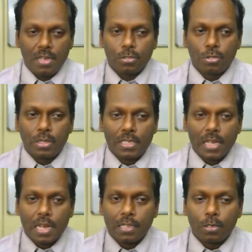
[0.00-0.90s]
So these
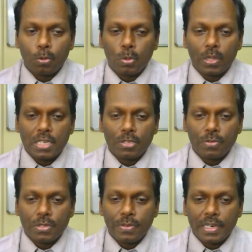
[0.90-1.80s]
are the two things
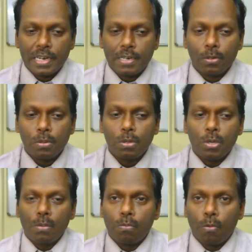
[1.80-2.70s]
which we need to
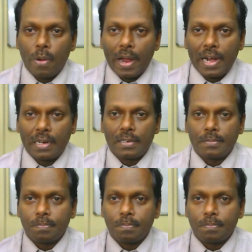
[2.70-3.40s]
move ahead.